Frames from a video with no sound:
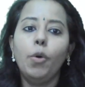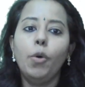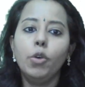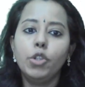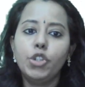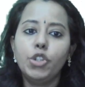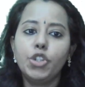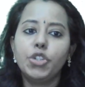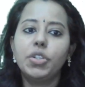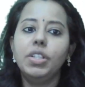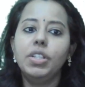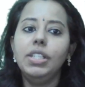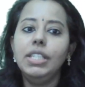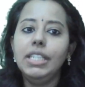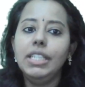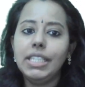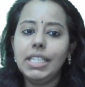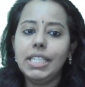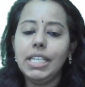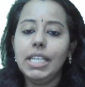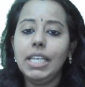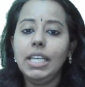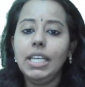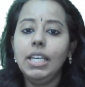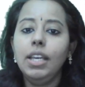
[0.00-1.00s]
Portugal,
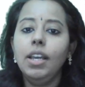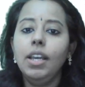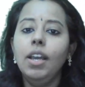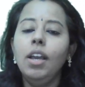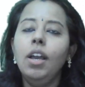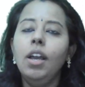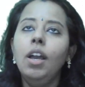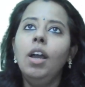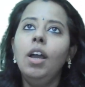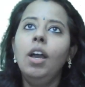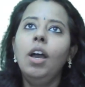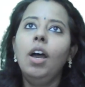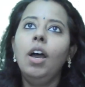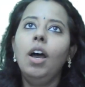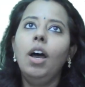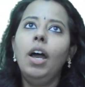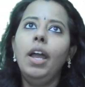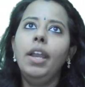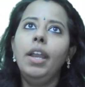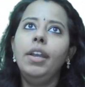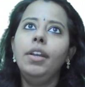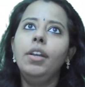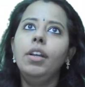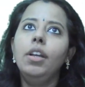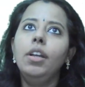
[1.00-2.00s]
Italy,
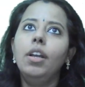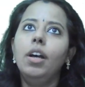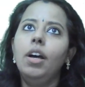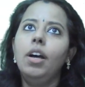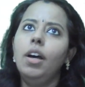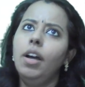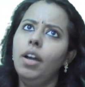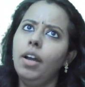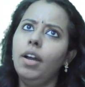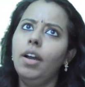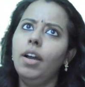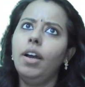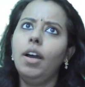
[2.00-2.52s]
and